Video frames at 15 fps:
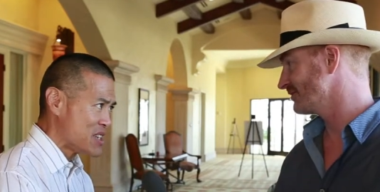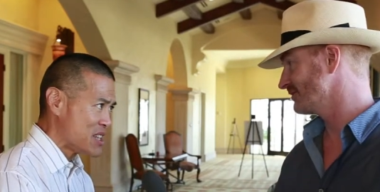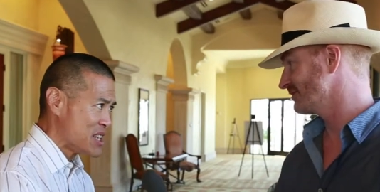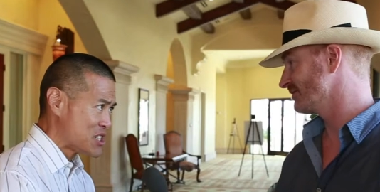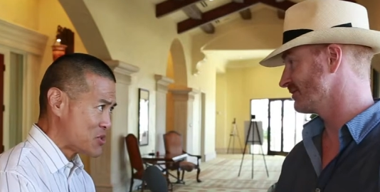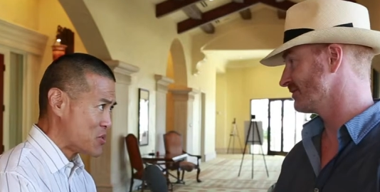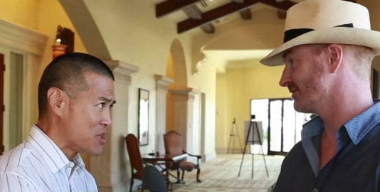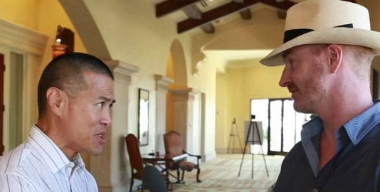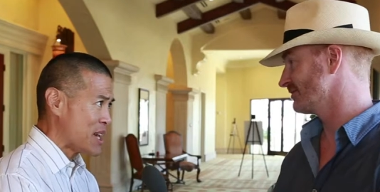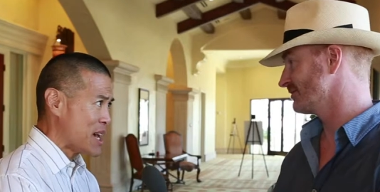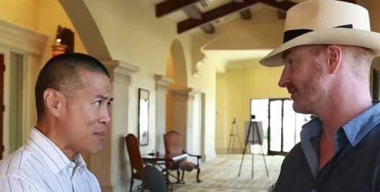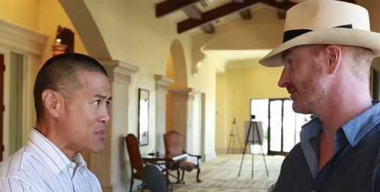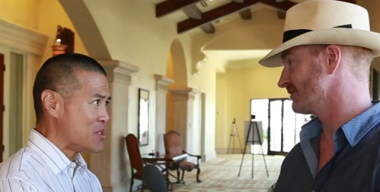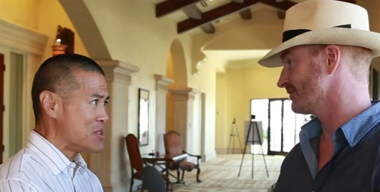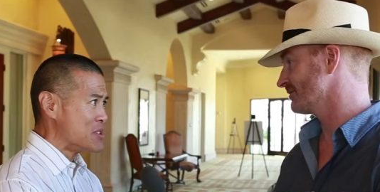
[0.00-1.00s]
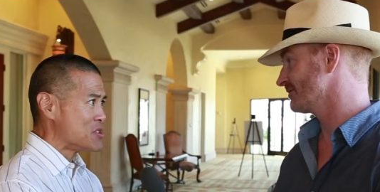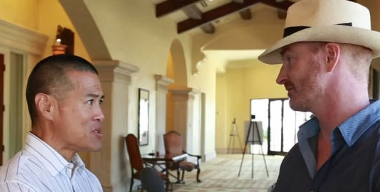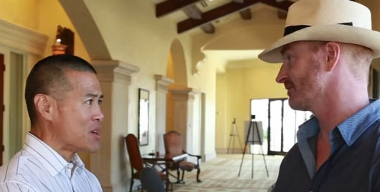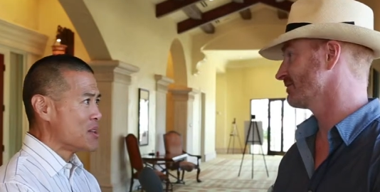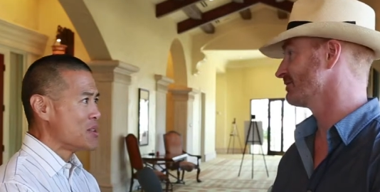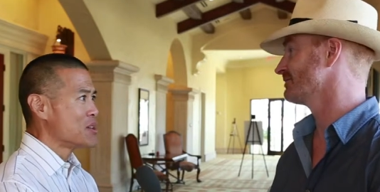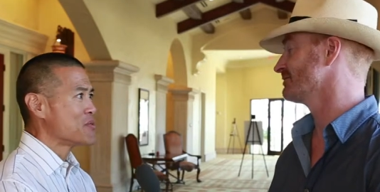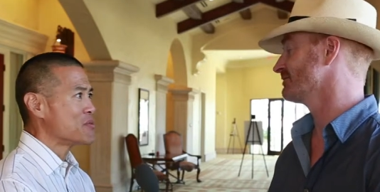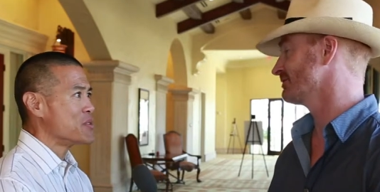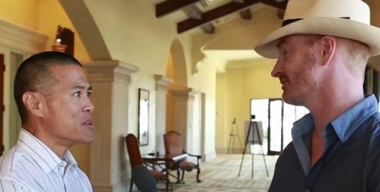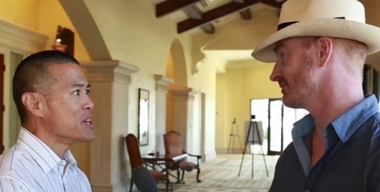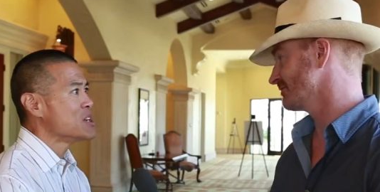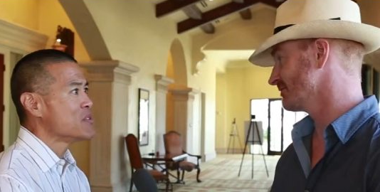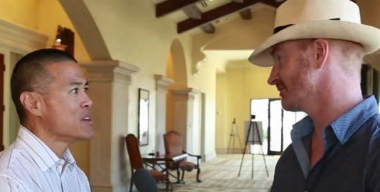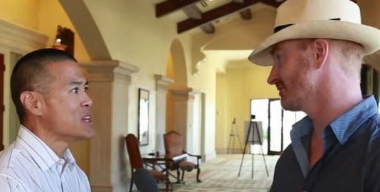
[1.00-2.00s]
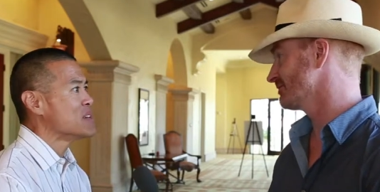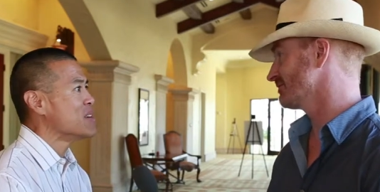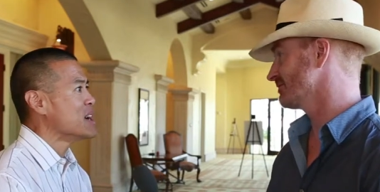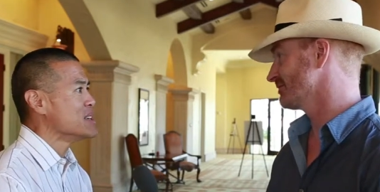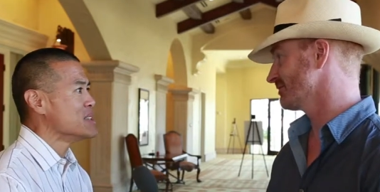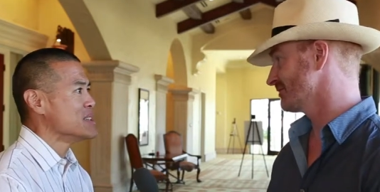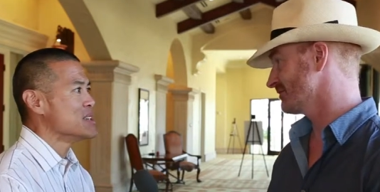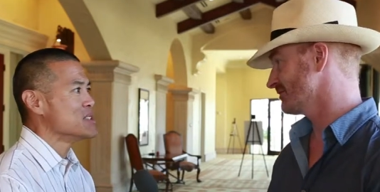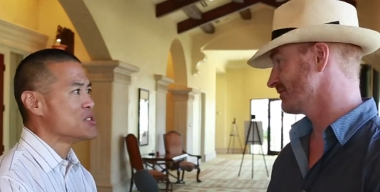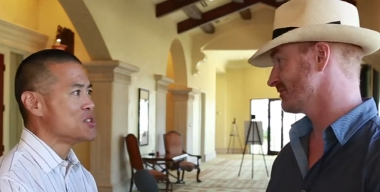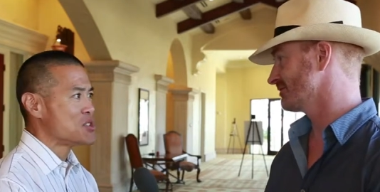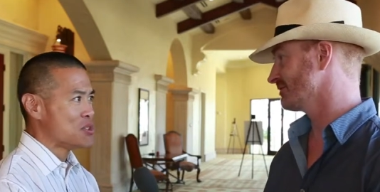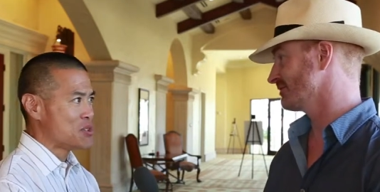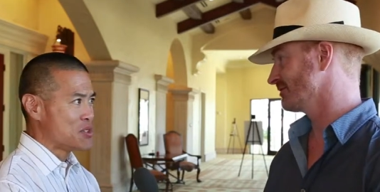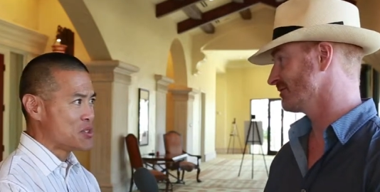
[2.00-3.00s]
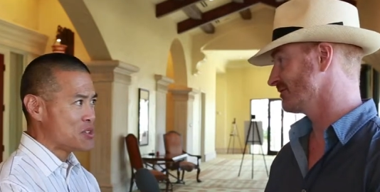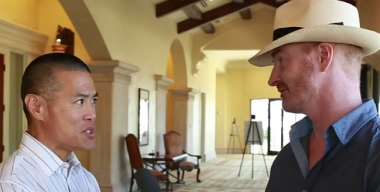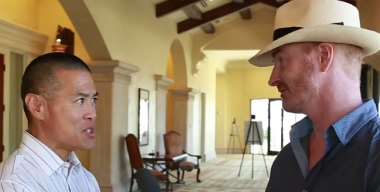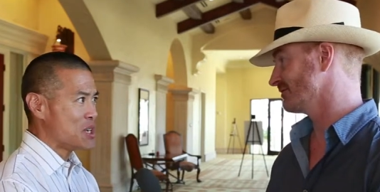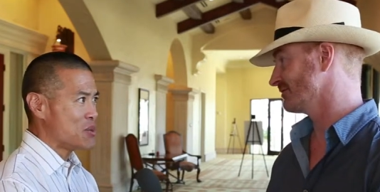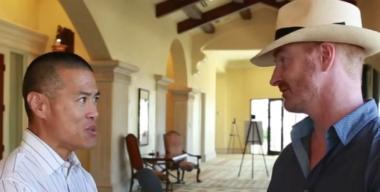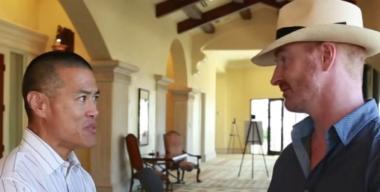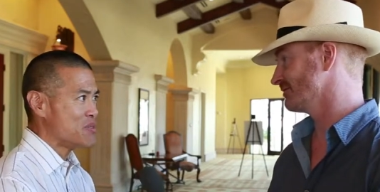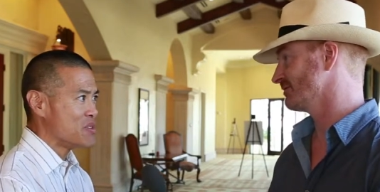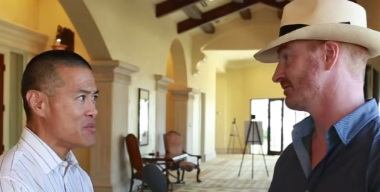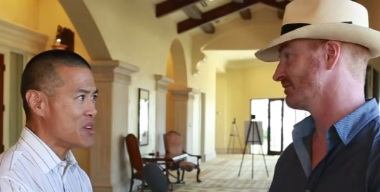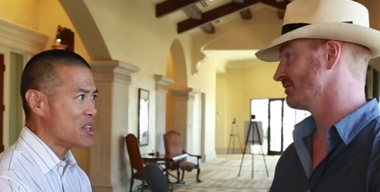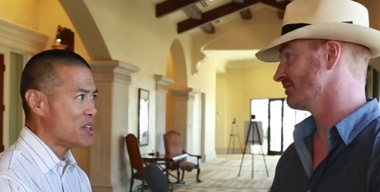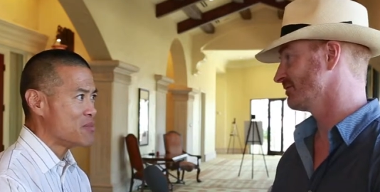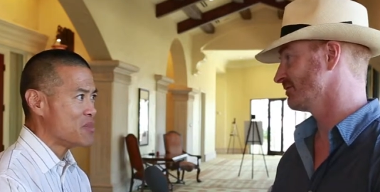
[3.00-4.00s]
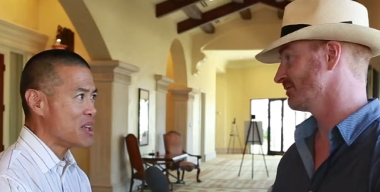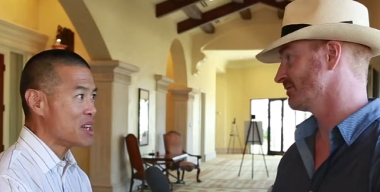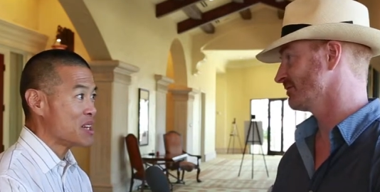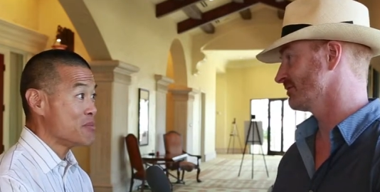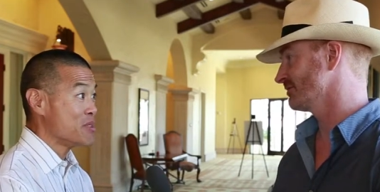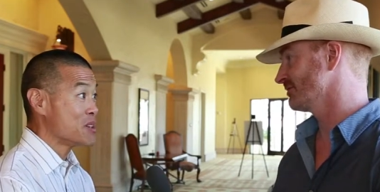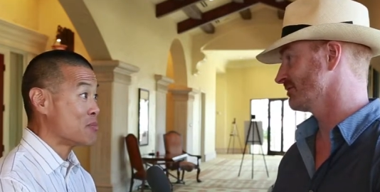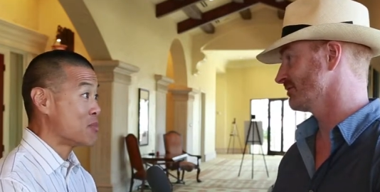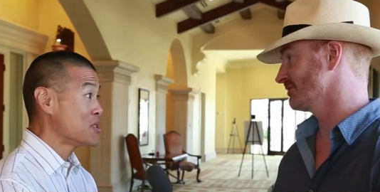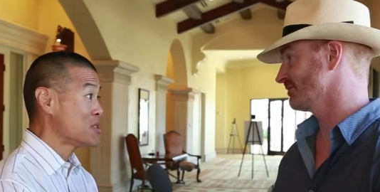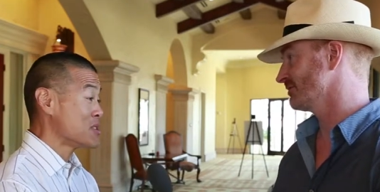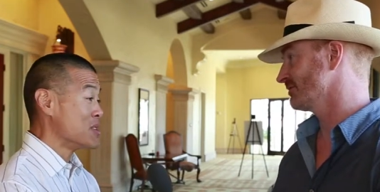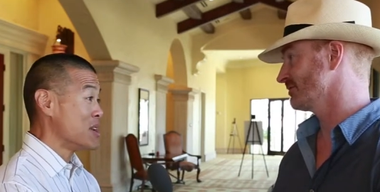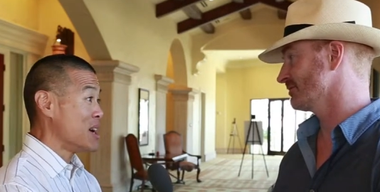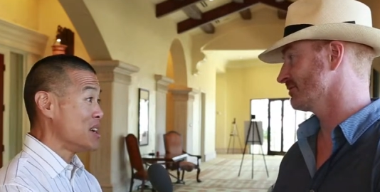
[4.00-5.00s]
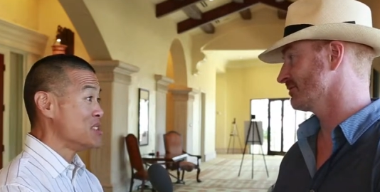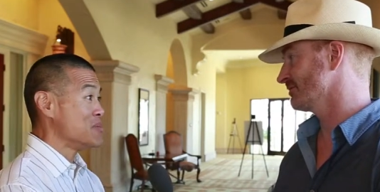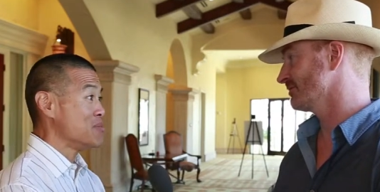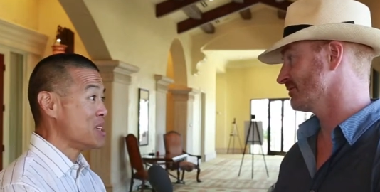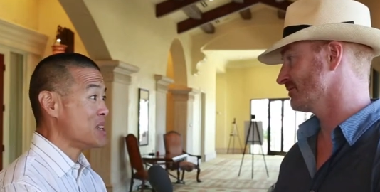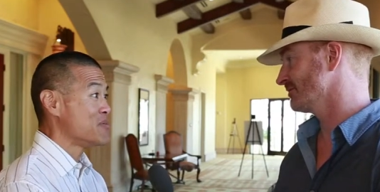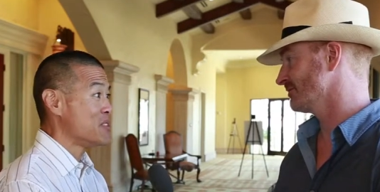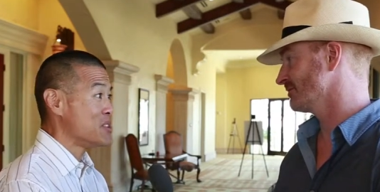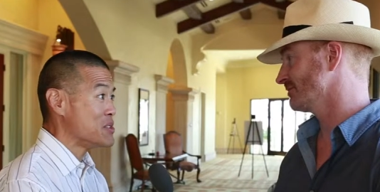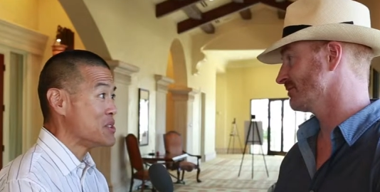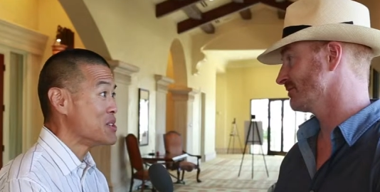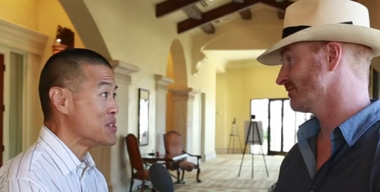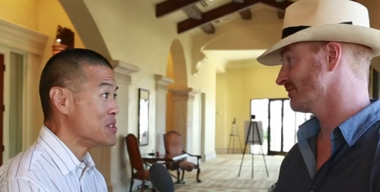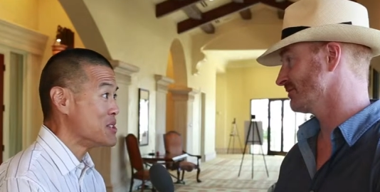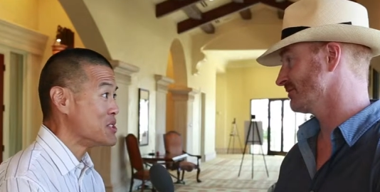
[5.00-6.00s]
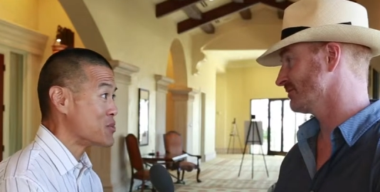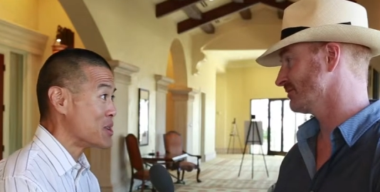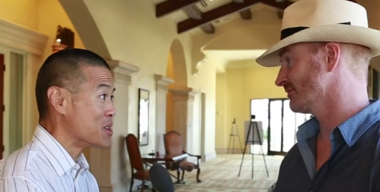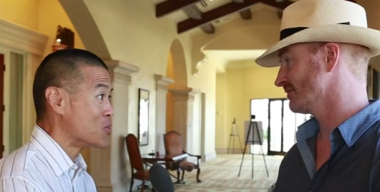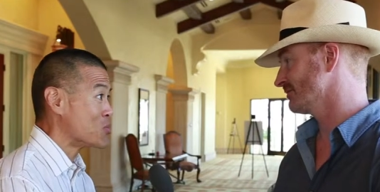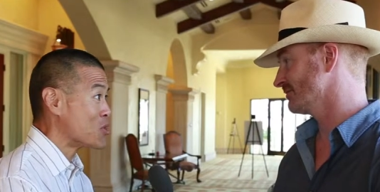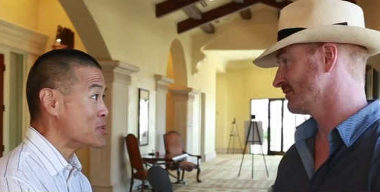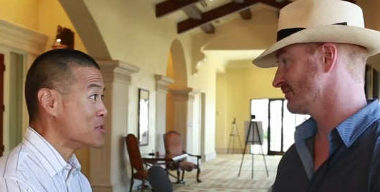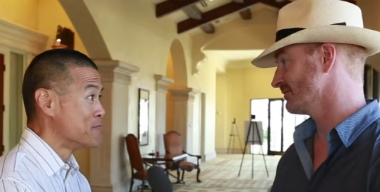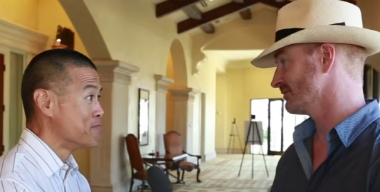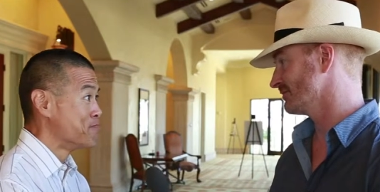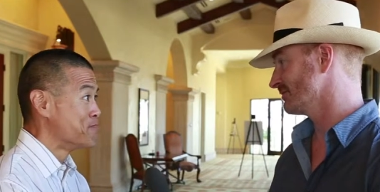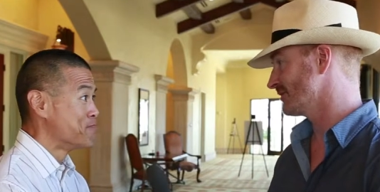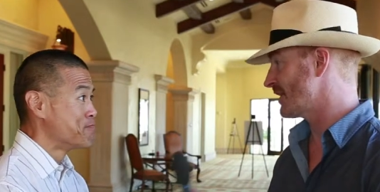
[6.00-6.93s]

Speaker 1: of intellectual capital. So I look for innovative ideas and solutions that we've developed that can be commercialized and benefit utilities around the world.